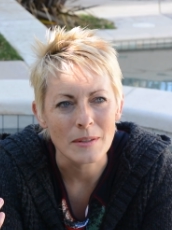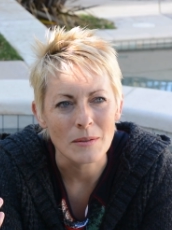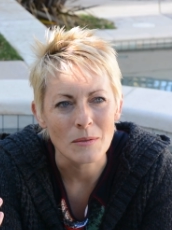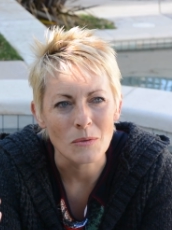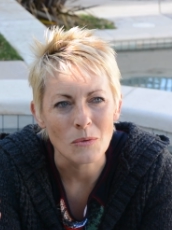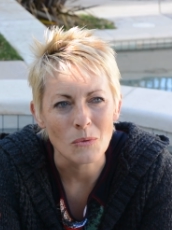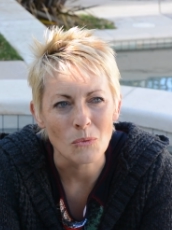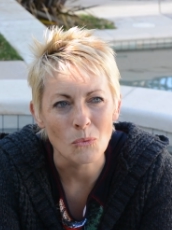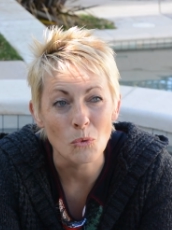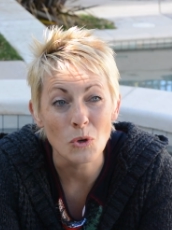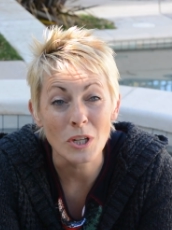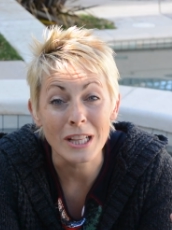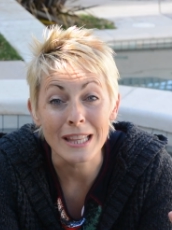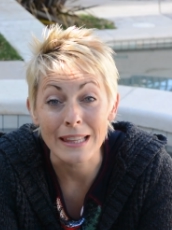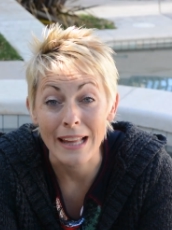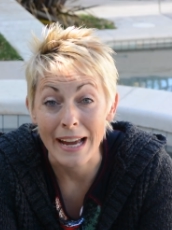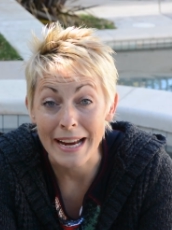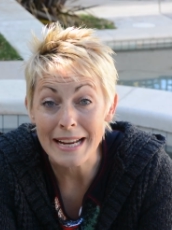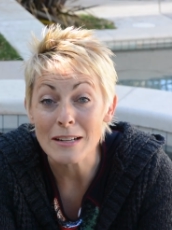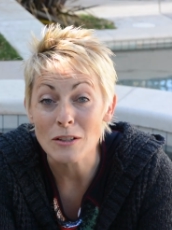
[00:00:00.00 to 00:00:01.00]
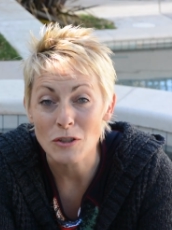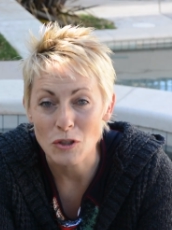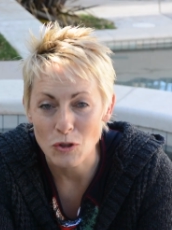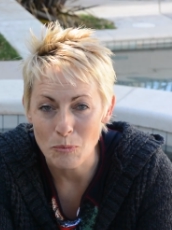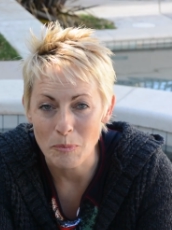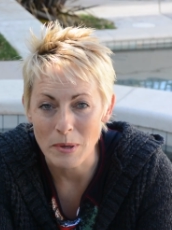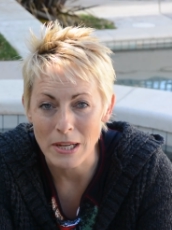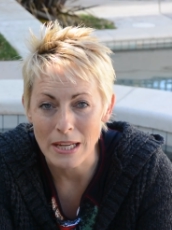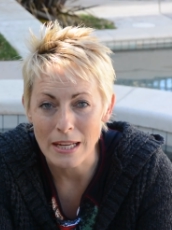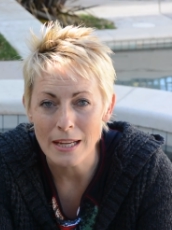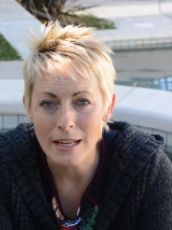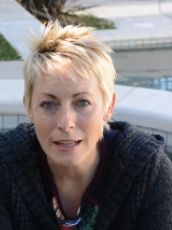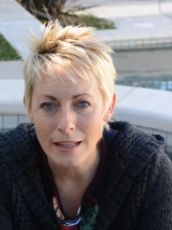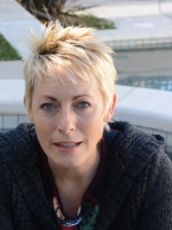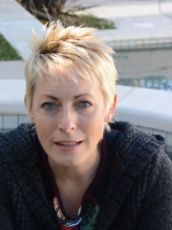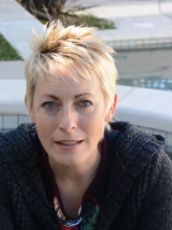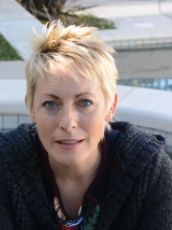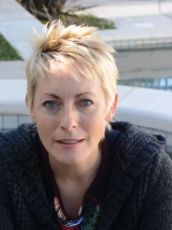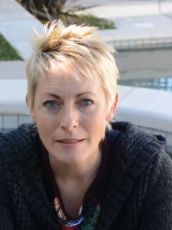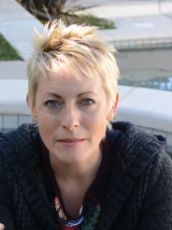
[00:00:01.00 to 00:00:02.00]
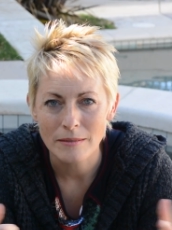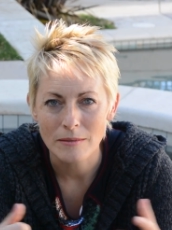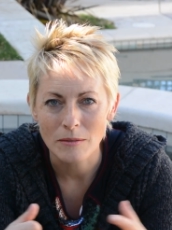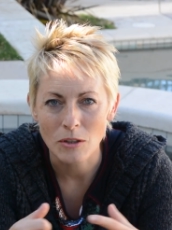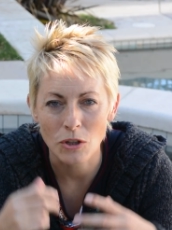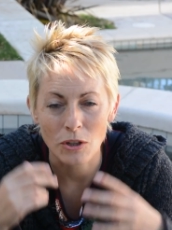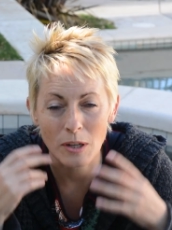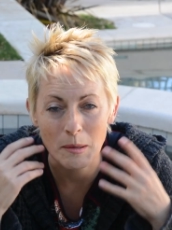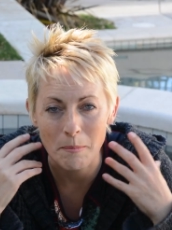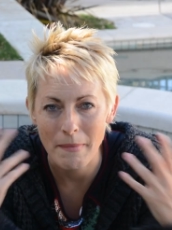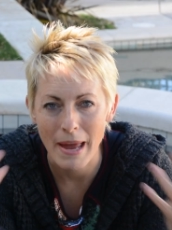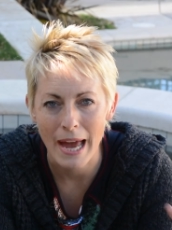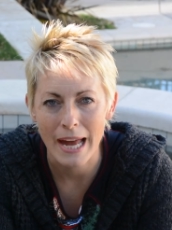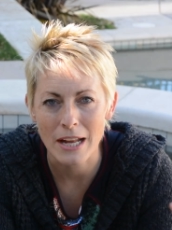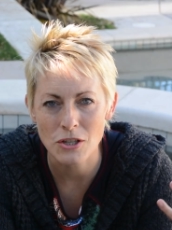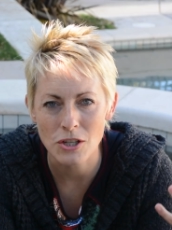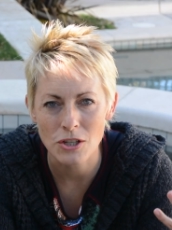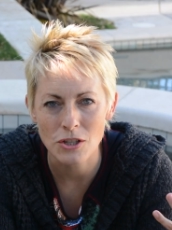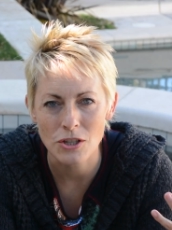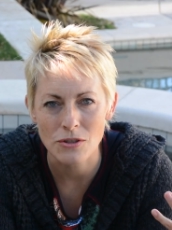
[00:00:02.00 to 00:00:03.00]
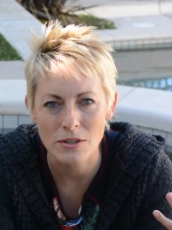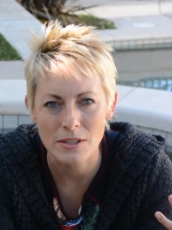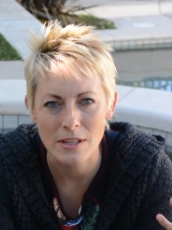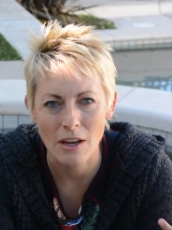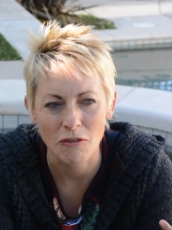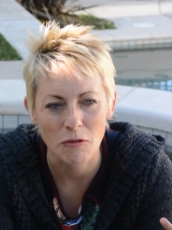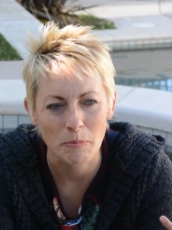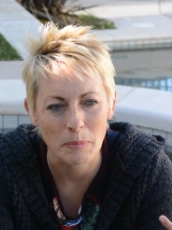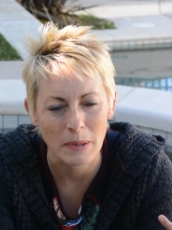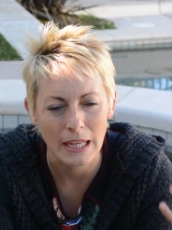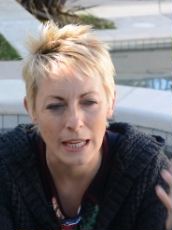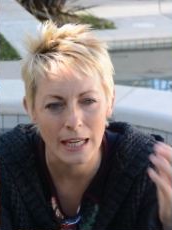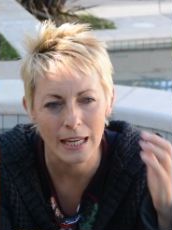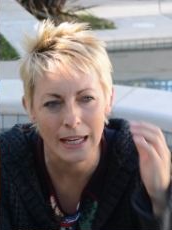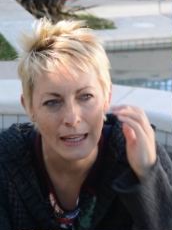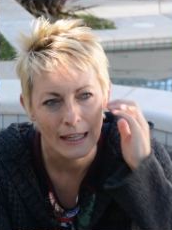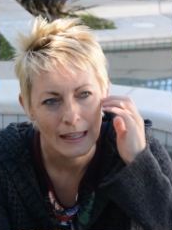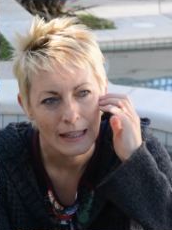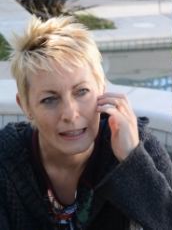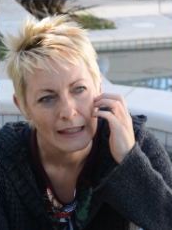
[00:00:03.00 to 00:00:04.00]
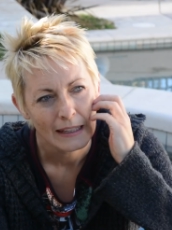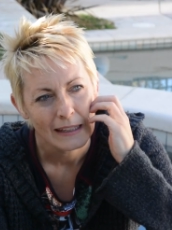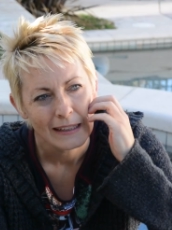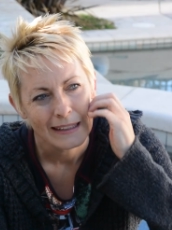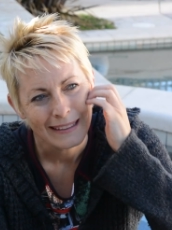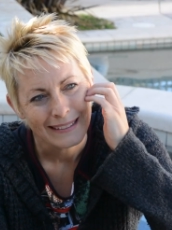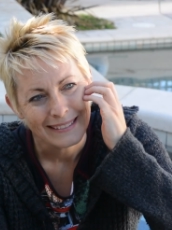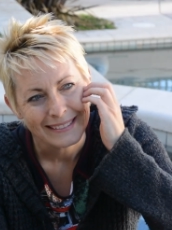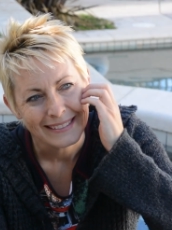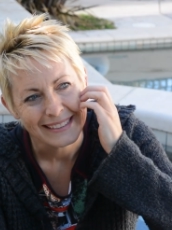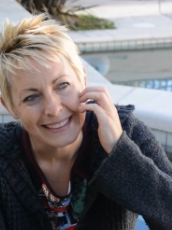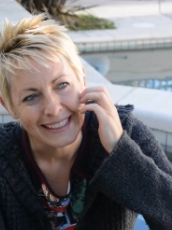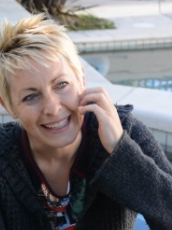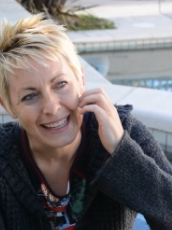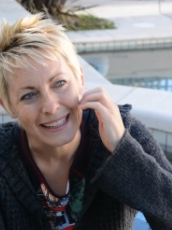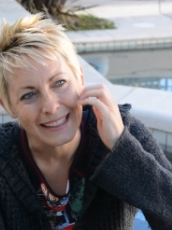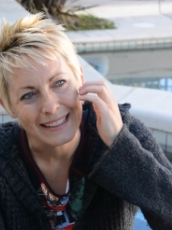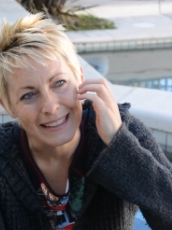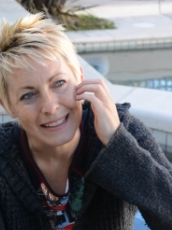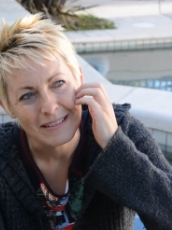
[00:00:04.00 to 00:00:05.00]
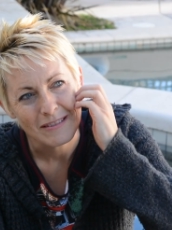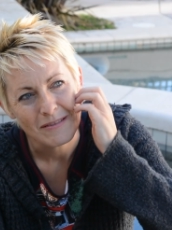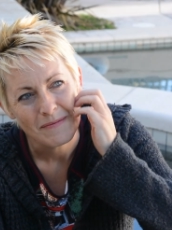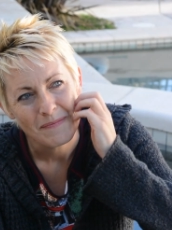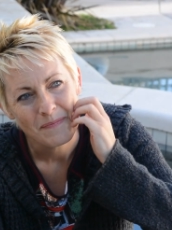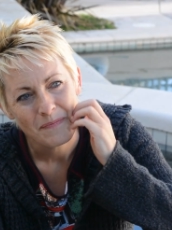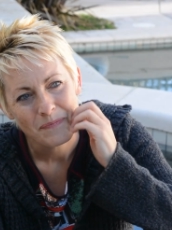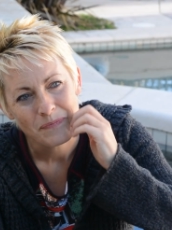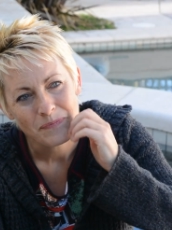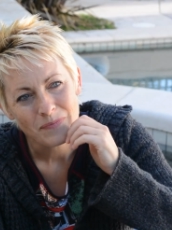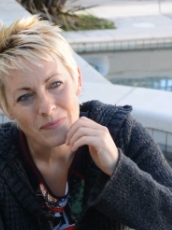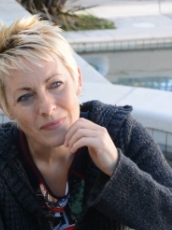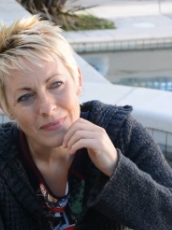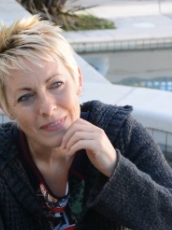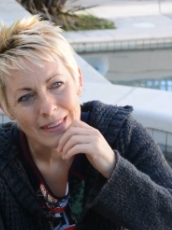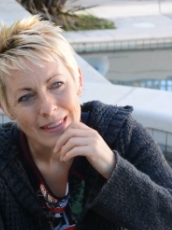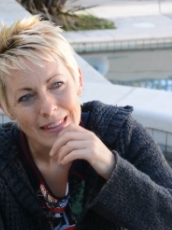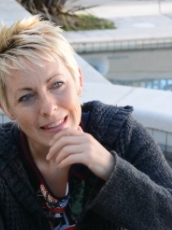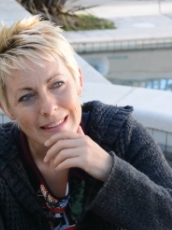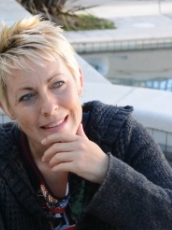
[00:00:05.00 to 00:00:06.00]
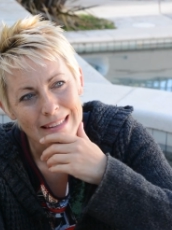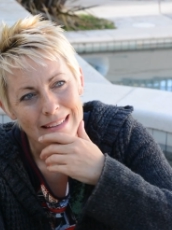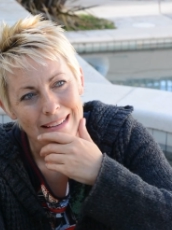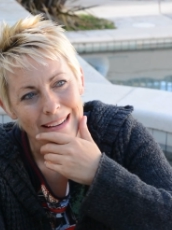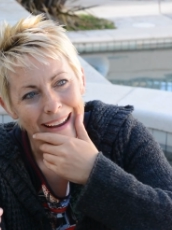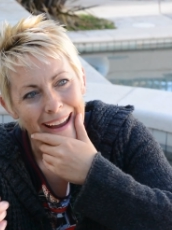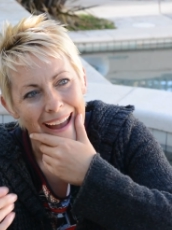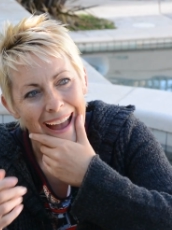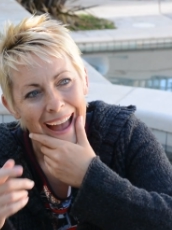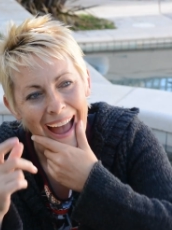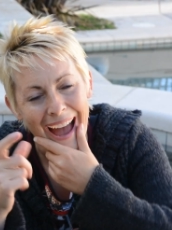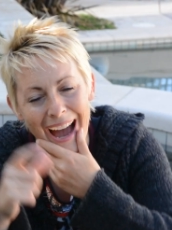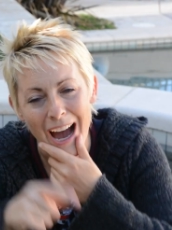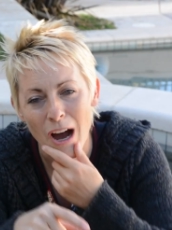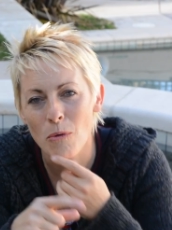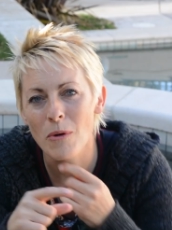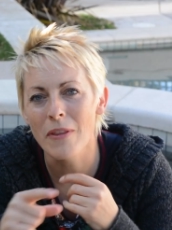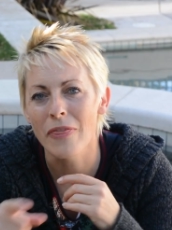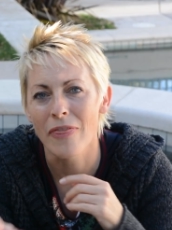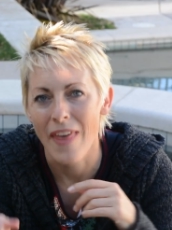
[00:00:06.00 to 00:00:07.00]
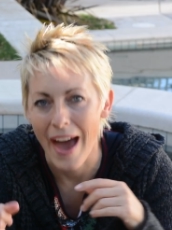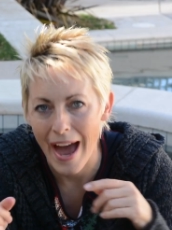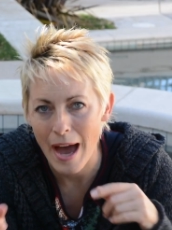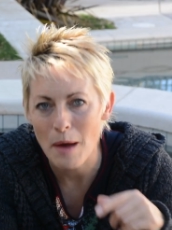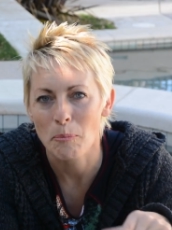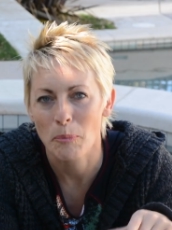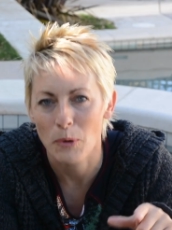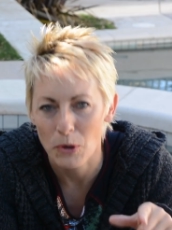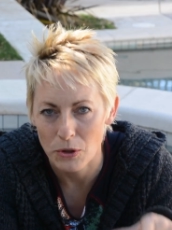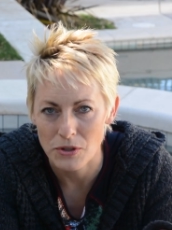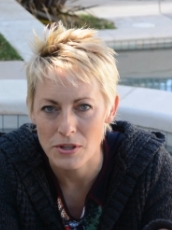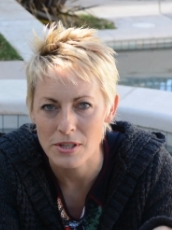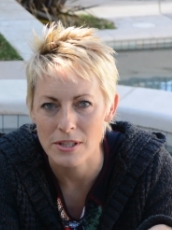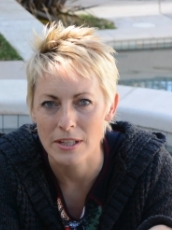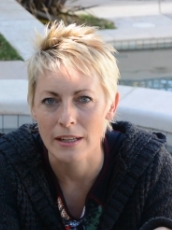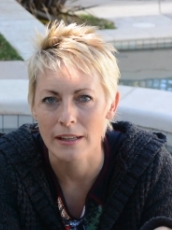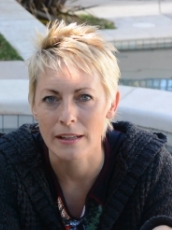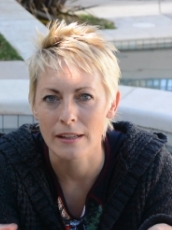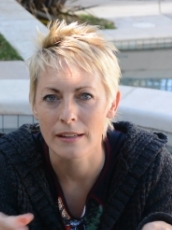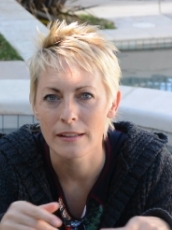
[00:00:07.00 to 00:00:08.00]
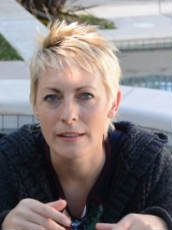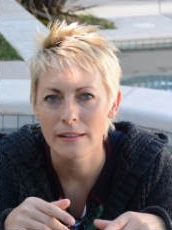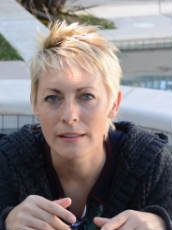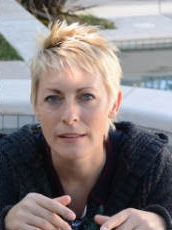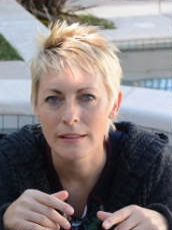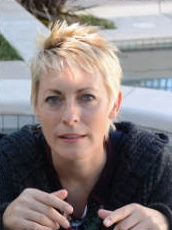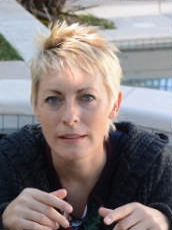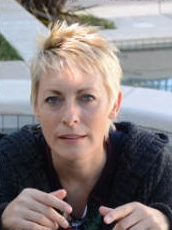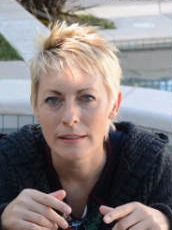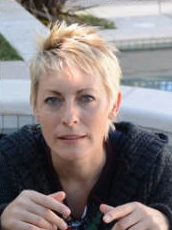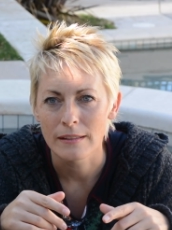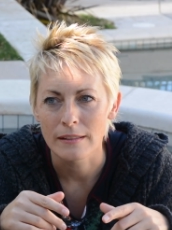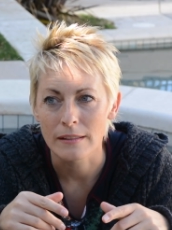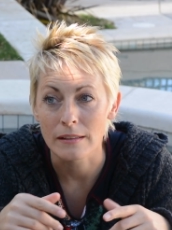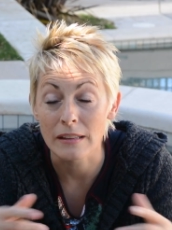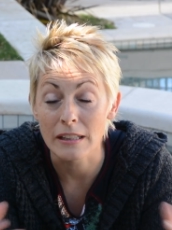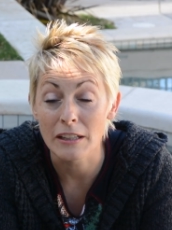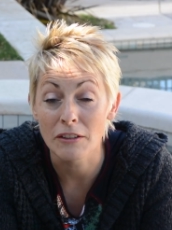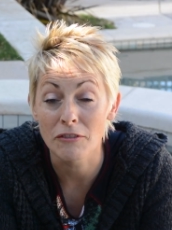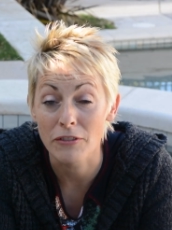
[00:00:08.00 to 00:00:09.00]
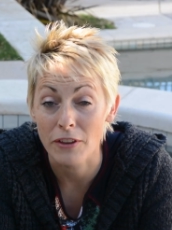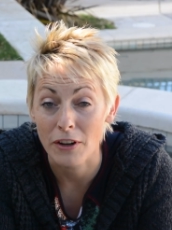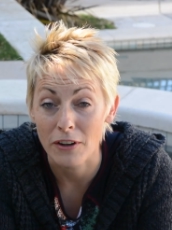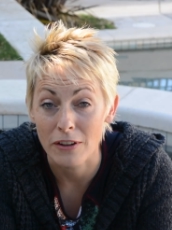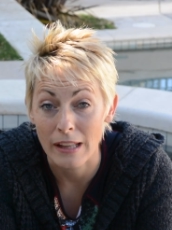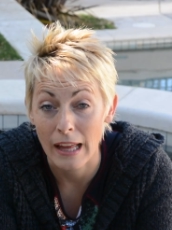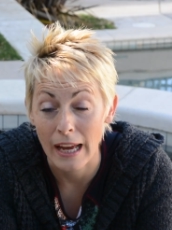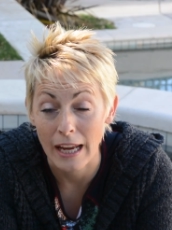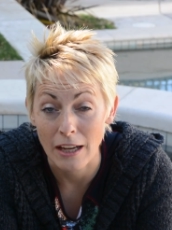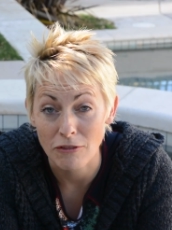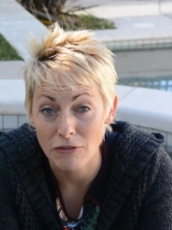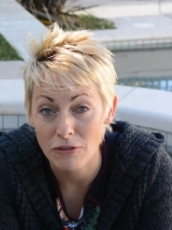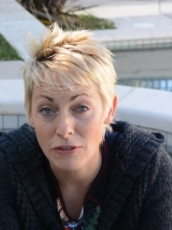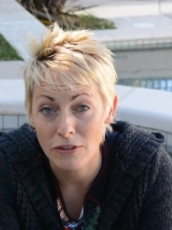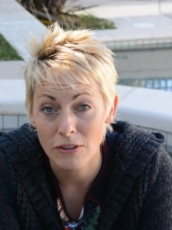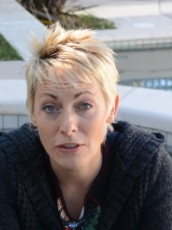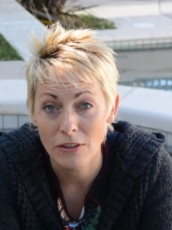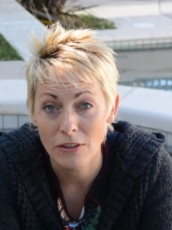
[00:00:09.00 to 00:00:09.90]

would like to be, could imagine yourself being, and how would that person live their life